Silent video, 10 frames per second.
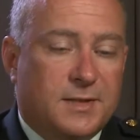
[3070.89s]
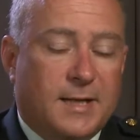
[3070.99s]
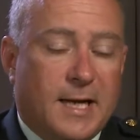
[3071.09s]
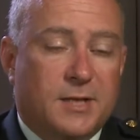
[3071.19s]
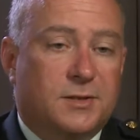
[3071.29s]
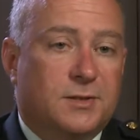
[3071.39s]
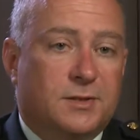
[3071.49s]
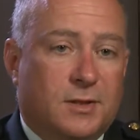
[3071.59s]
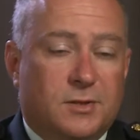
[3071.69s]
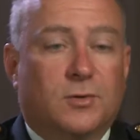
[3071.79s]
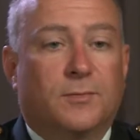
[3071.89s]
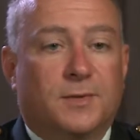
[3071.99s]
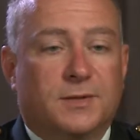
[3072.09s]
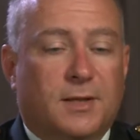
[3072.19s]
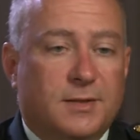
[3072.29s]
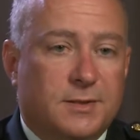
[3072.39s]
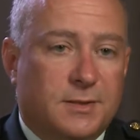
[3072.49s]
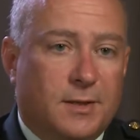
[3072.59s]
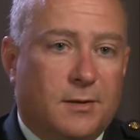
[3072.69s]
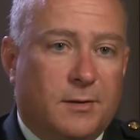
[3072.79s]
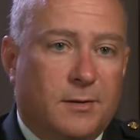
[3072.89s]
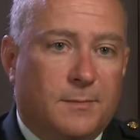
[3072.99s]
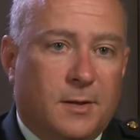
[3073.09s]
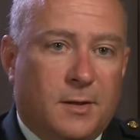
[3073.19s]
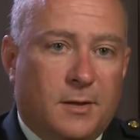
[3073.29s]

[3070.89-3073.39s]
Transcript: caches, cantonment sites as they called them,